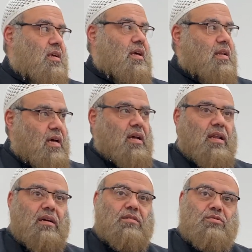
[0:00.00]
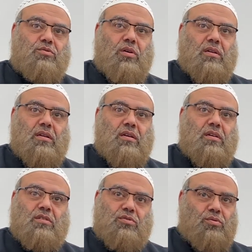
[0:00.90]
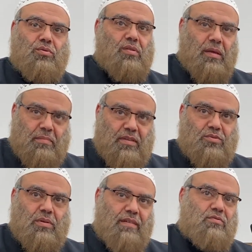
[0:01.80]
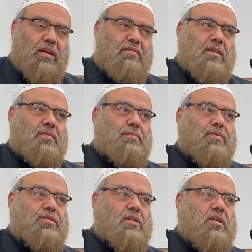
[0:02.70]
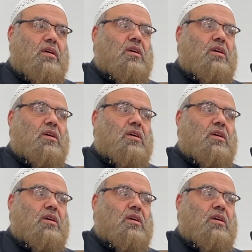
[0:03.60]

and akhlaq and so on. So that means we have to have that submission.